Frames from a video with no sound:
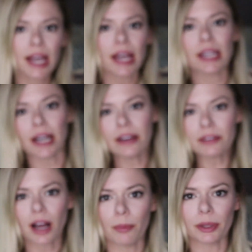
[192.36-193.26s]
And I
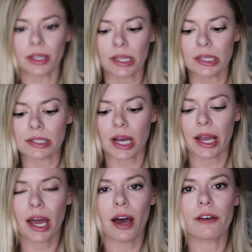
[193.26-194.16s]
have a couple of these. I
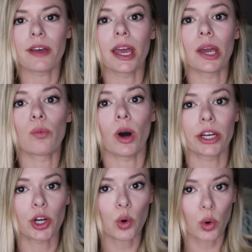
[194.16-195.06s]
have a 1
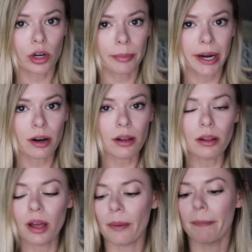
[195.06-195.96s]
1/4
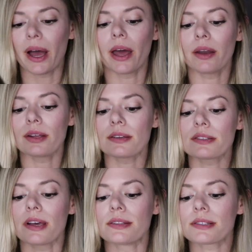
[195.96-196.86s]
barrel, but
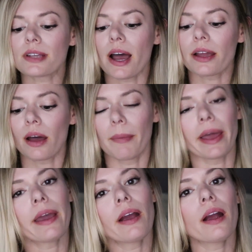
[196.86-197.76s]
since I cut my
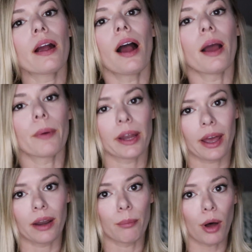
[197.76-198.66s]
hair, I went
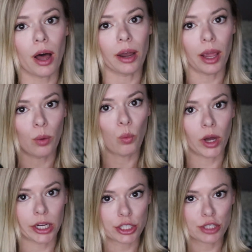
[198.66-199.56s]
ahead and bought a
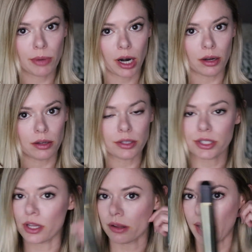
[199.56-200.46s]
1-inch barrel
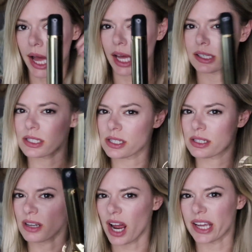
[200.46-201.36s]
so that
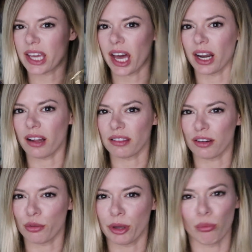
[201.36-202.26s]
I get a
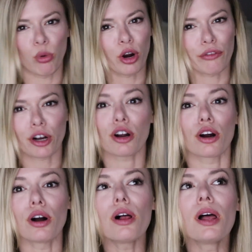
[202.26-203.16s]
little bit more of a
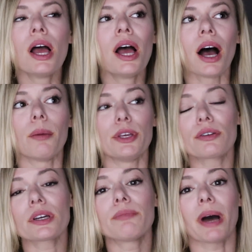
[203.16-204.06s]
curl. But
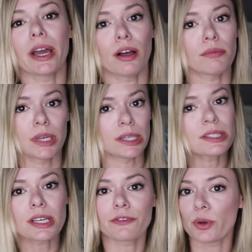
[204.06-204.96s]
you can, by all
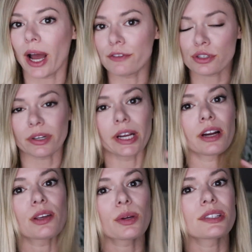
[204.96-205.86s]
means, like if you have short
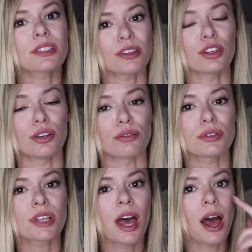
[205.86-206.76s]
hair, you can still
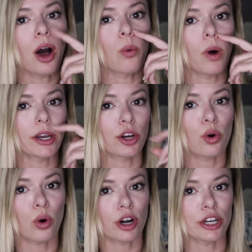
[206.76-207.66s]
use a 1
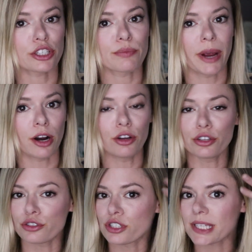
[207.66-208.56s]
1/4 inch barrel.
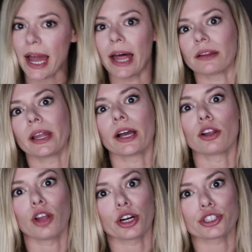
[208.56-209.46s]
You'll just get like a
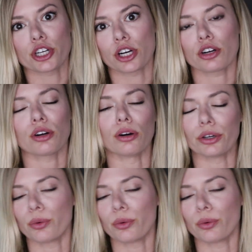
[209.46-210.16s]
larger curl.